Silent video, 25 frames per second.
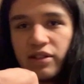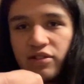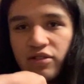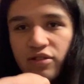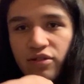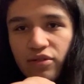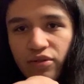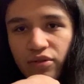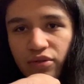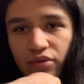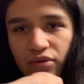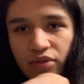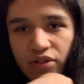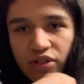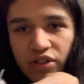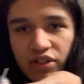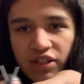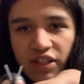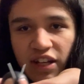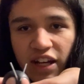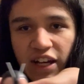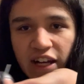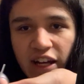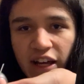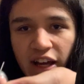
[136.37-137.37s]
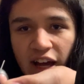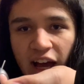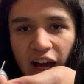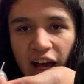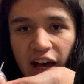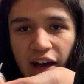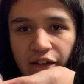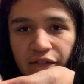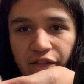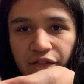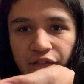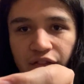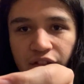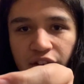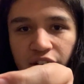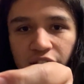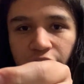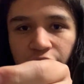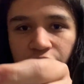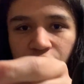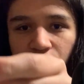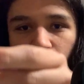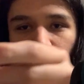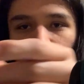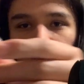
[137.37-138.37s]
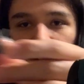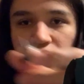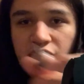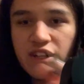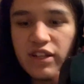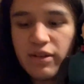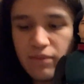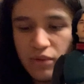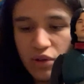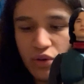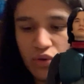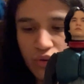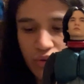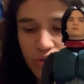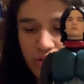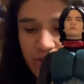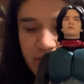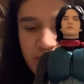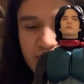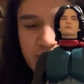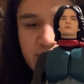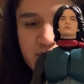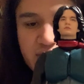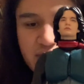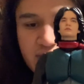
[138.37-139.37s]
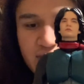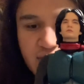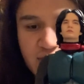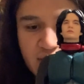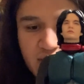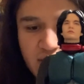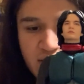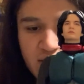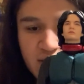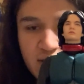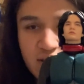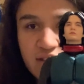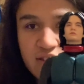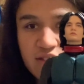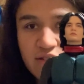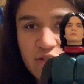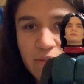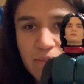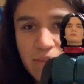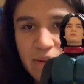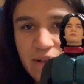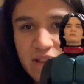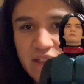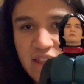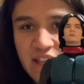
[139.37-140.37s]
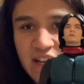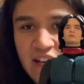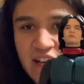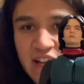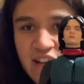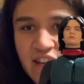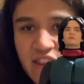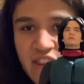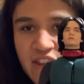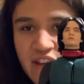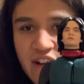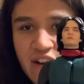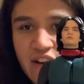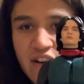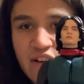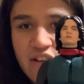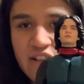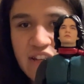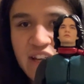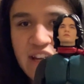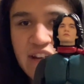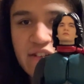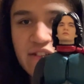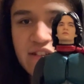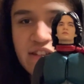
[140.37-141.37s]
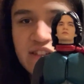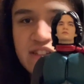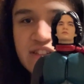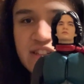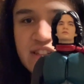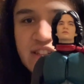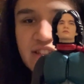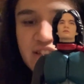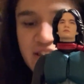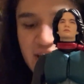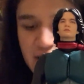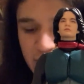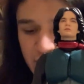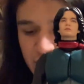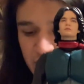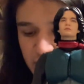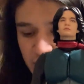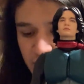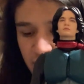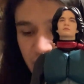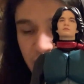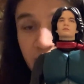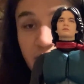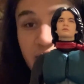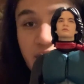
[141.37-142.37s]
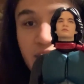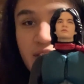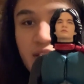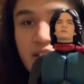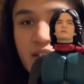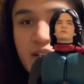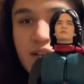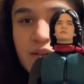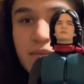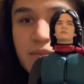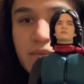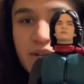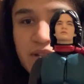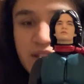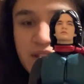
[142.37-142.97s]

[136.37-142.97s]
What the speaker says: to just kind of have if you want him to hold it. So we'll put that there. You can't really see it that well there. Put